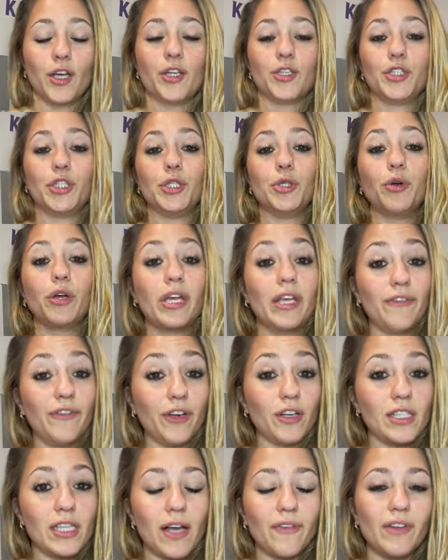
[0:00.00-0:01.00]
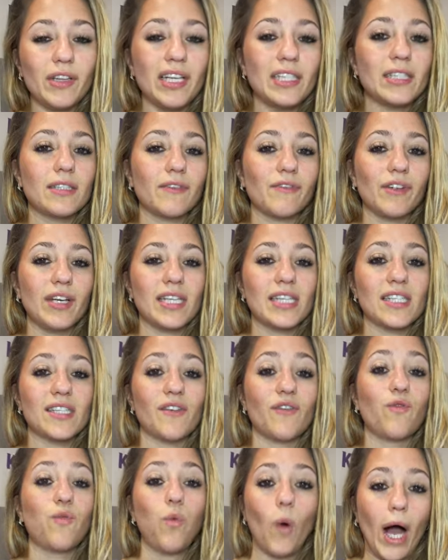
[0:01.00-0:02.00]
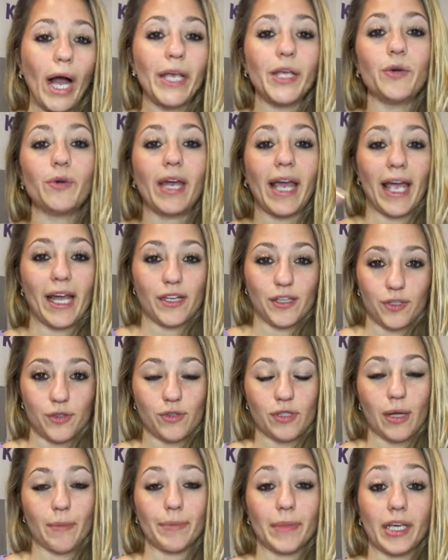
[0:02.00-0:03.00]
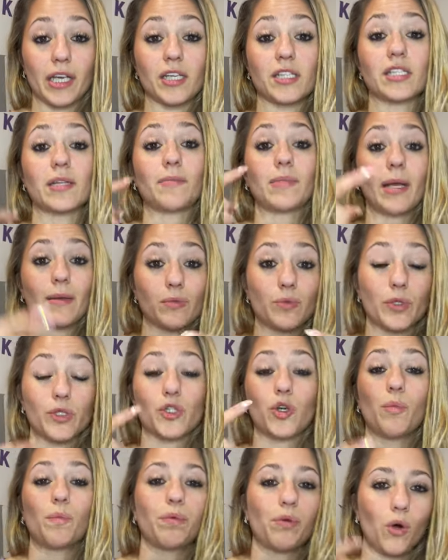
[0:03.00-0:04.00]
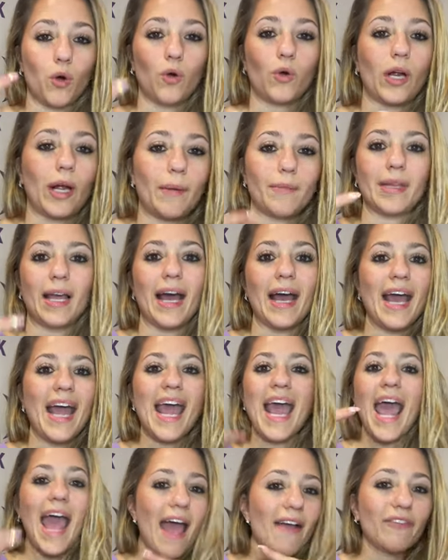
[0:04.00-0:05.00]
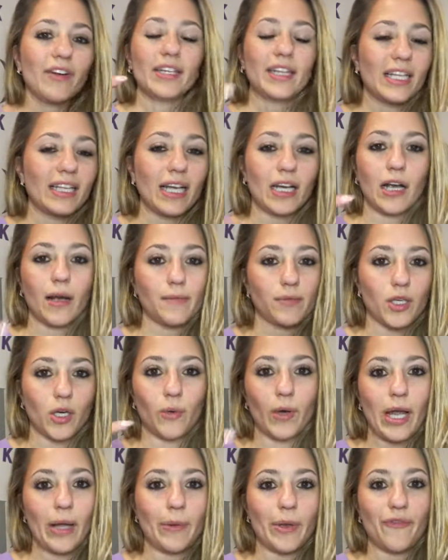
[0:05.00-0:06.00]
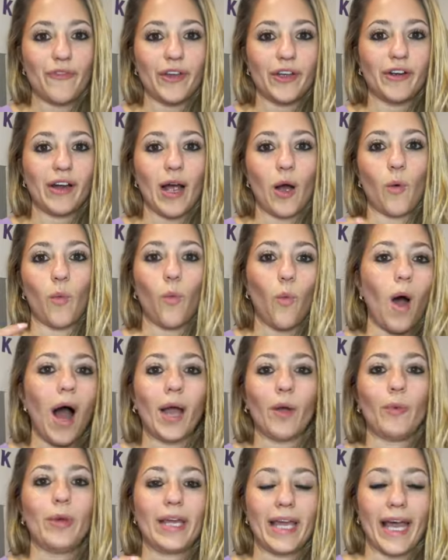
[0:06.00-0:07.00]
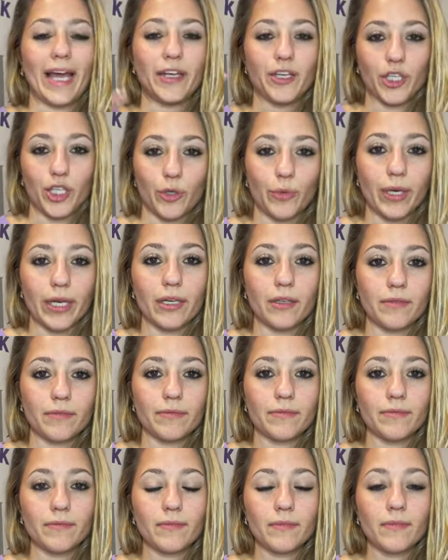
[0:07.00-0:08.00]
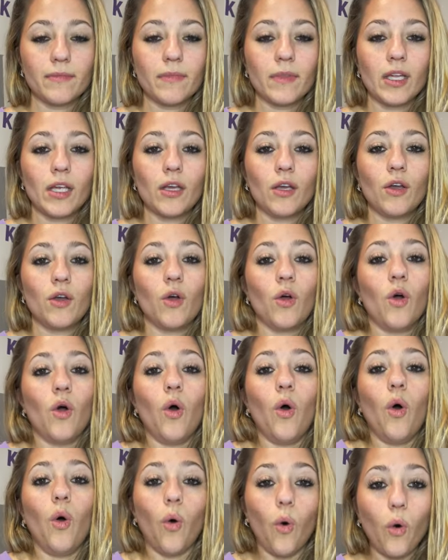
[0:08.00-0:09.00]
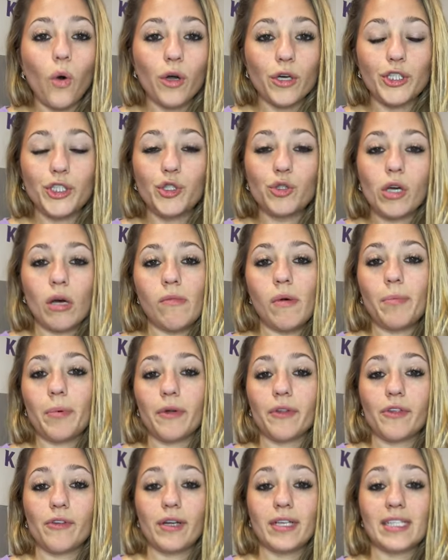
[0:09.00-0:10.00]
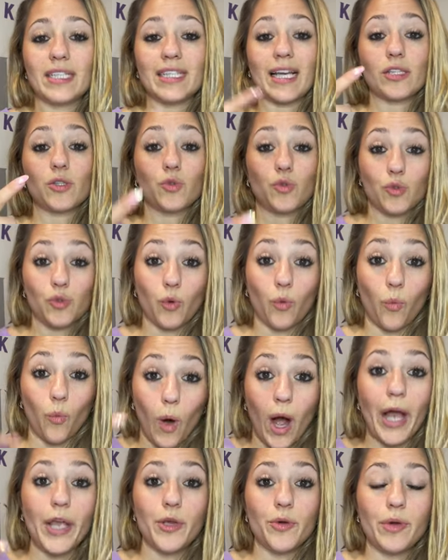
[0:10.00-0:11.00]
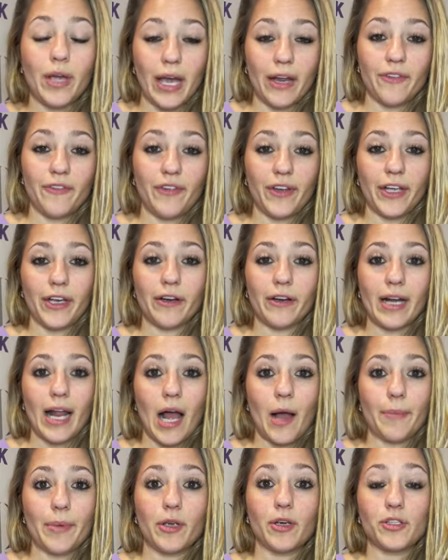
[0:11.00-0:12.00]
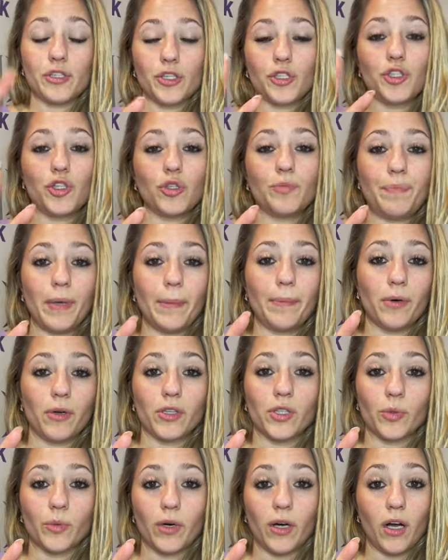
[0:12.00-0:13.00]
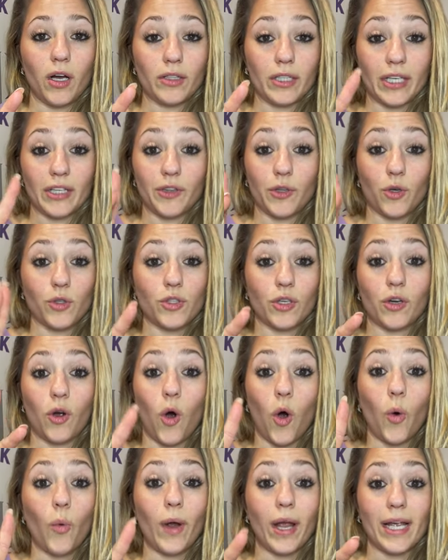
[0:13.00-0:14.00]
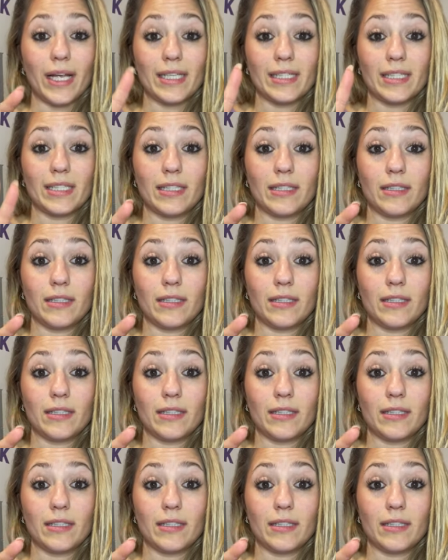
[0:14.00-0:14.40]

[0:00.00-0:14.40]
Do you give yourself a list of reasons of why you can't do something? Because sometimes we're so programmed that everything that comes our way, we figure out why we can't do it. Or do you come up with reasons as to why you can figure it out? Because there's two people in the world, and those are always